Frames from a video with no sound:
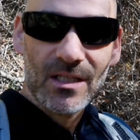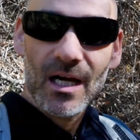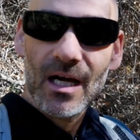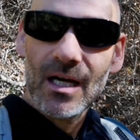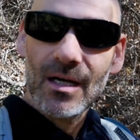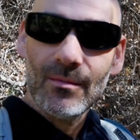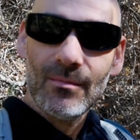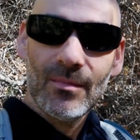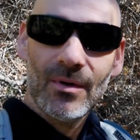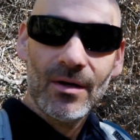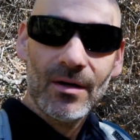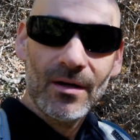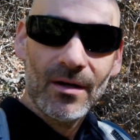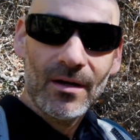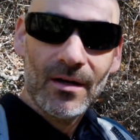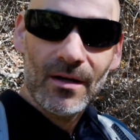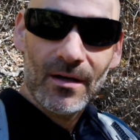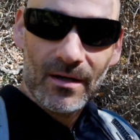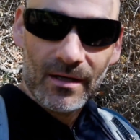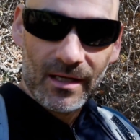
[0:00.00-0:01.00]
on them,
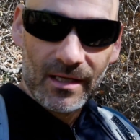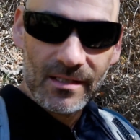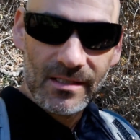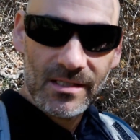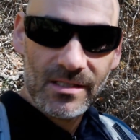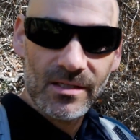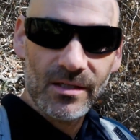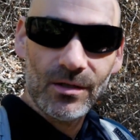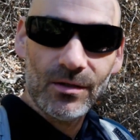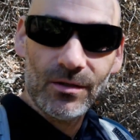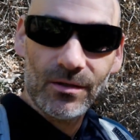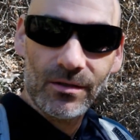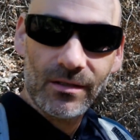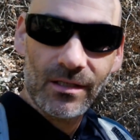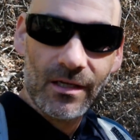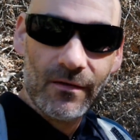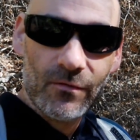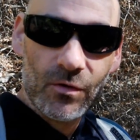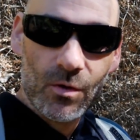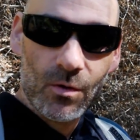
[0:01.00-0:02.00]
can still
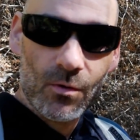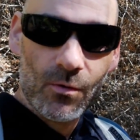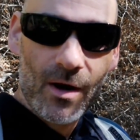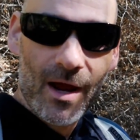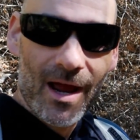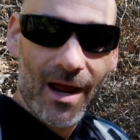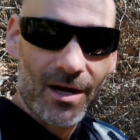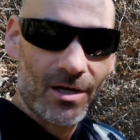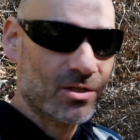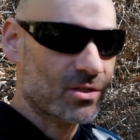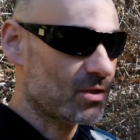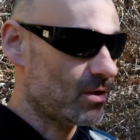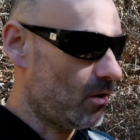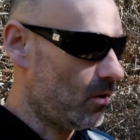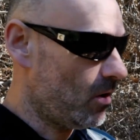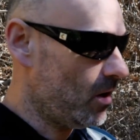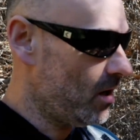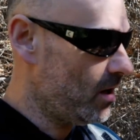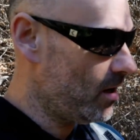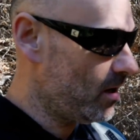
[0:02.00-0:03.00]
give you a rash.
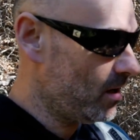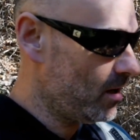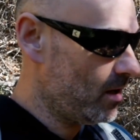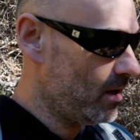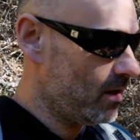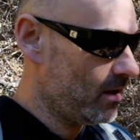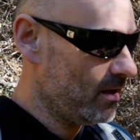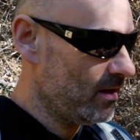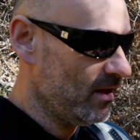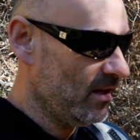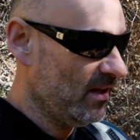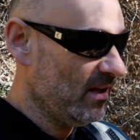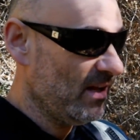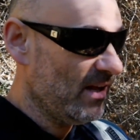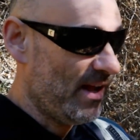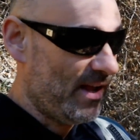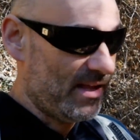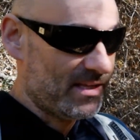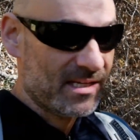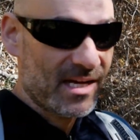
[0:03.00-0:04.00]
So
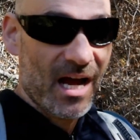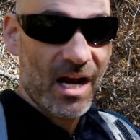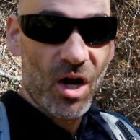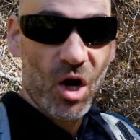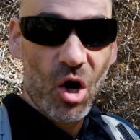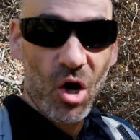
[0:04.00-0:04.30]
it's kind of